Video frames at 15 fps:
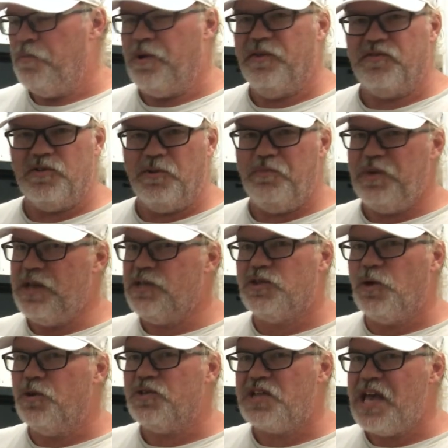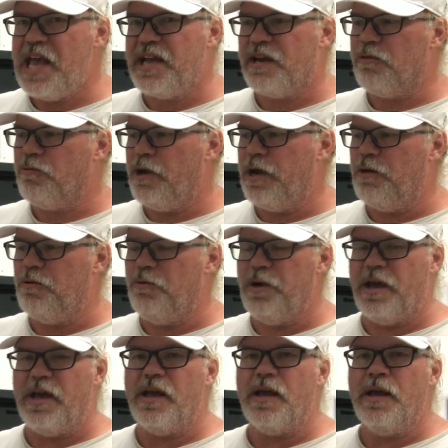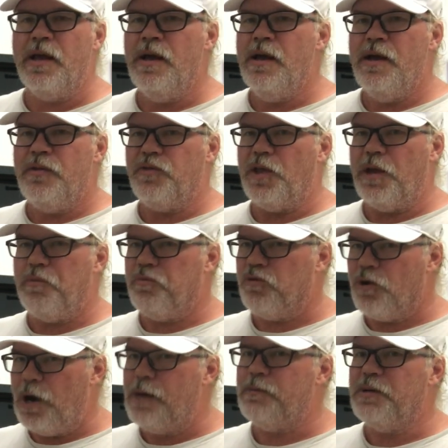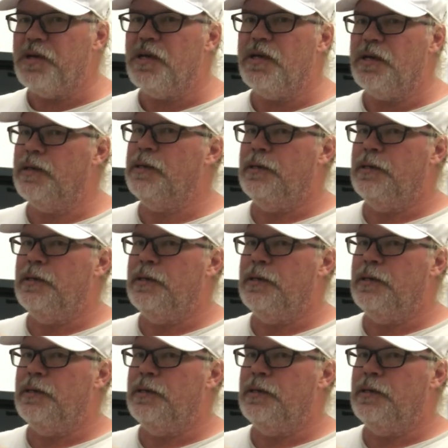but if the bees don't take it right away, they probably